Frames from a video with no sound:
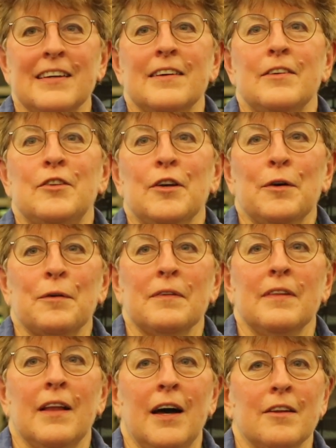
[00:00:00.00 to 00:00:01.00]
So,
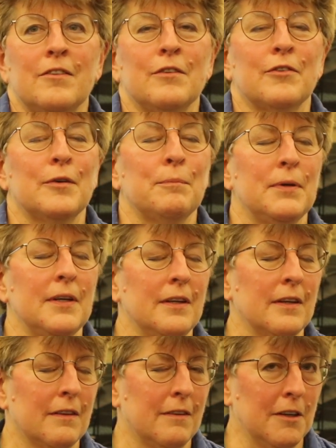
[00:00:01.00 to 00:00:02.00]
lots of
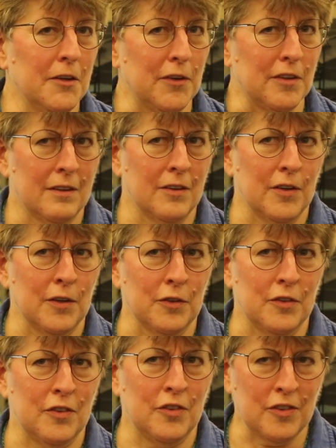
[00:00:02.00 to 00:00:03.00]
competing theories. There are
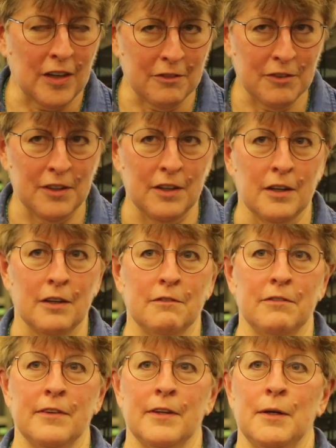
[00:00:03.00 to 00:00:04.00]
7 of
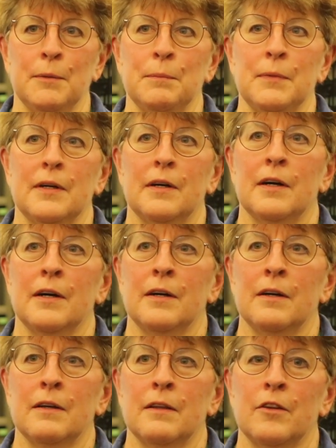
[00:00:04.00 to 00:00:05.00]
them.
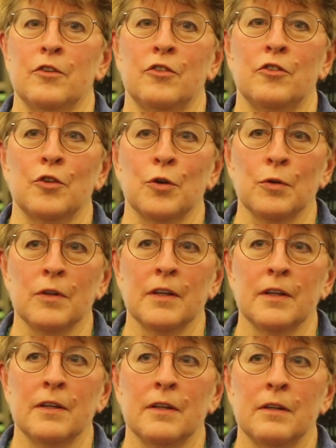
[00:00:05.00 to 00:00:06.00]
The
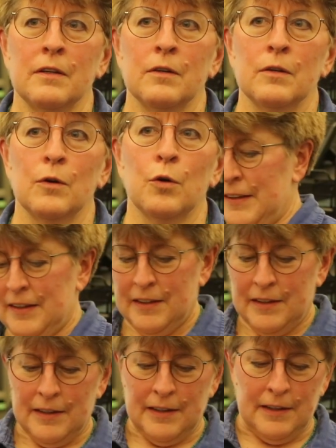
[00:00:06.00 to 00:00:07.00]
stolen
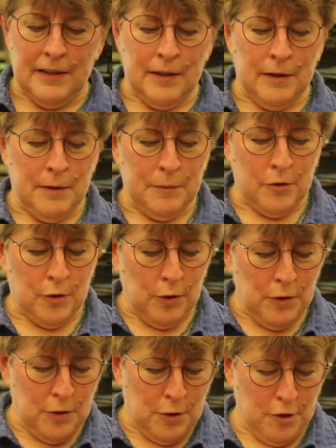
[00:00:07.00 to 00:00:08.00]

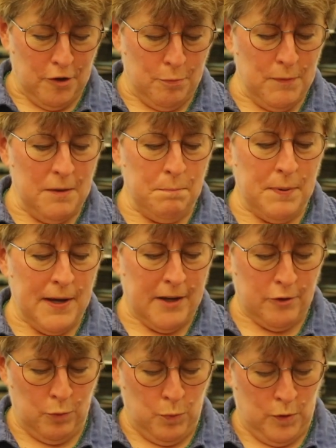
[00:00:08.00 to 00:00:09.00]
horse meat
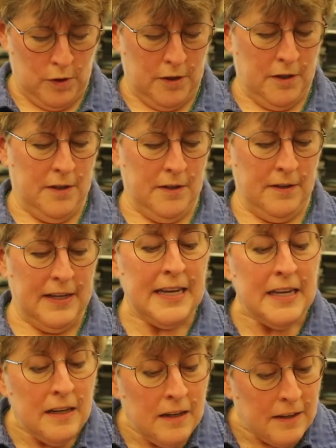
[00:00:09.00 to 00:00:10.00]
basswood,
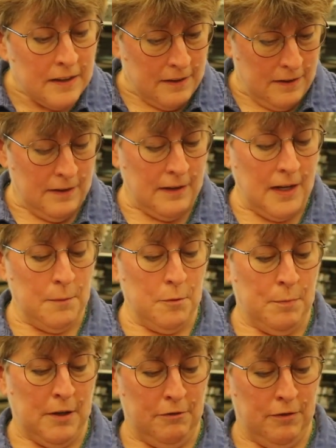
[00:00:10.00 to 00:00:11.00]
Indian named
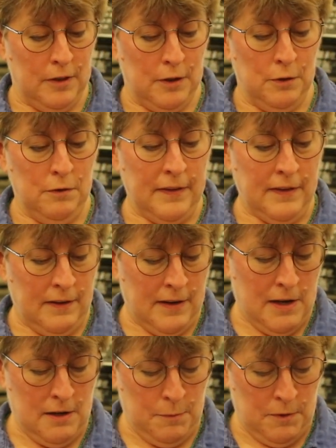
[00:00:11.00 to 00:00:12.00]
Buffalo, the
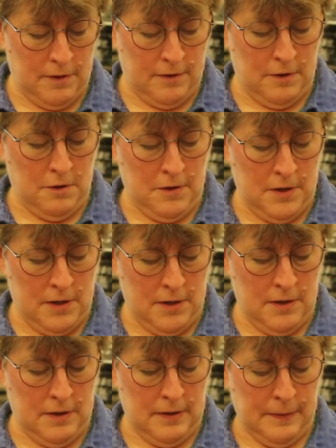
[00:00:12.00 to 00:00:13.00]
animal
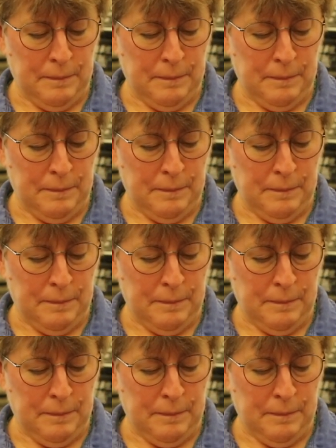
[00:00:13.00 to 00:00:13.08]
theory,